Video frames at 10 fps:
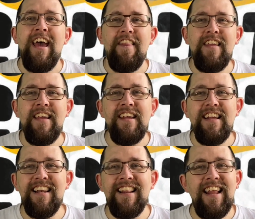
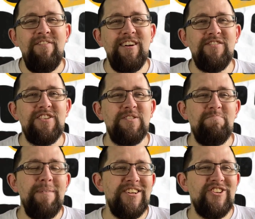The level of
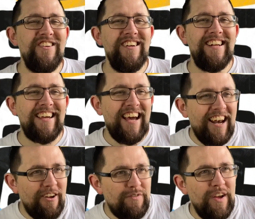suspicion and
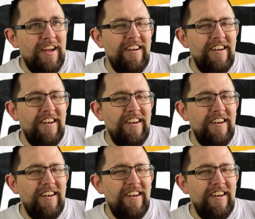kind of,